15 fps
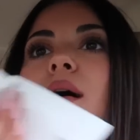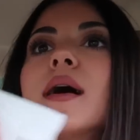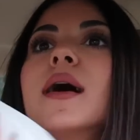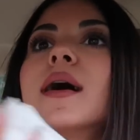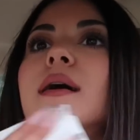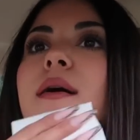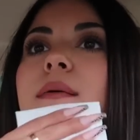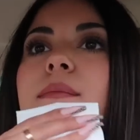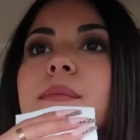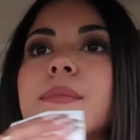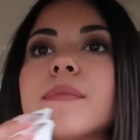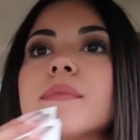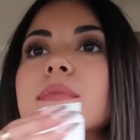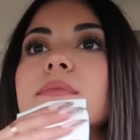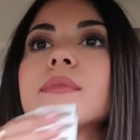cow,
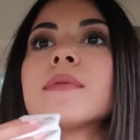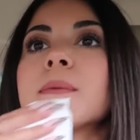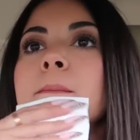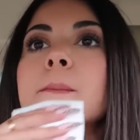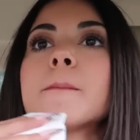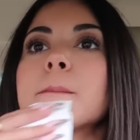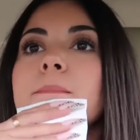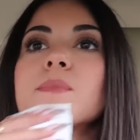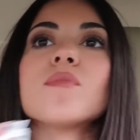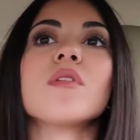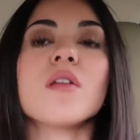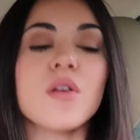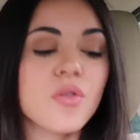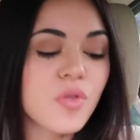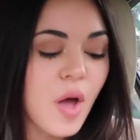
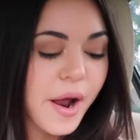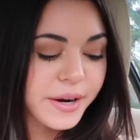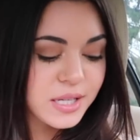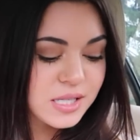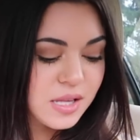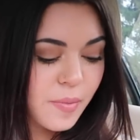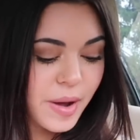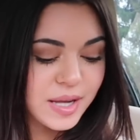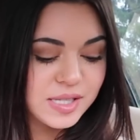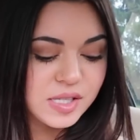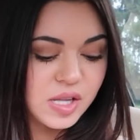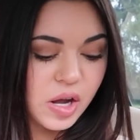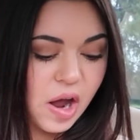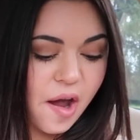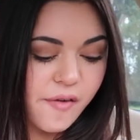that is the
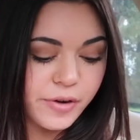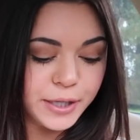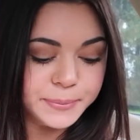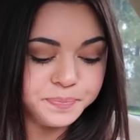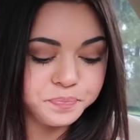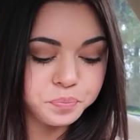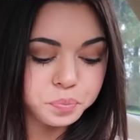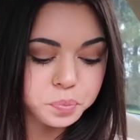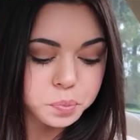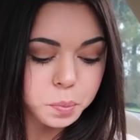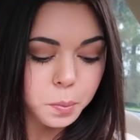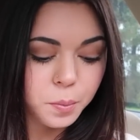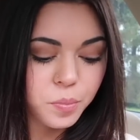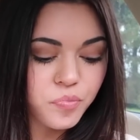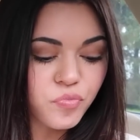best thing ever.
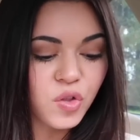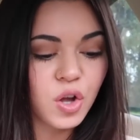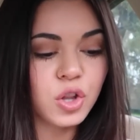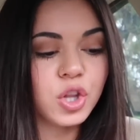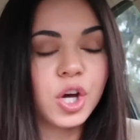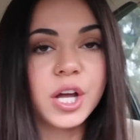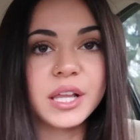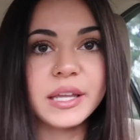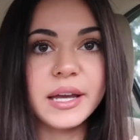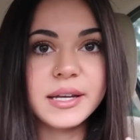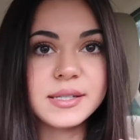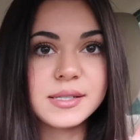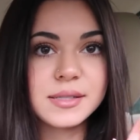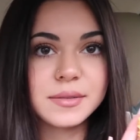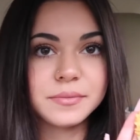Look at
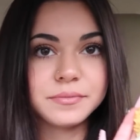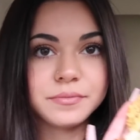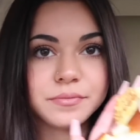this.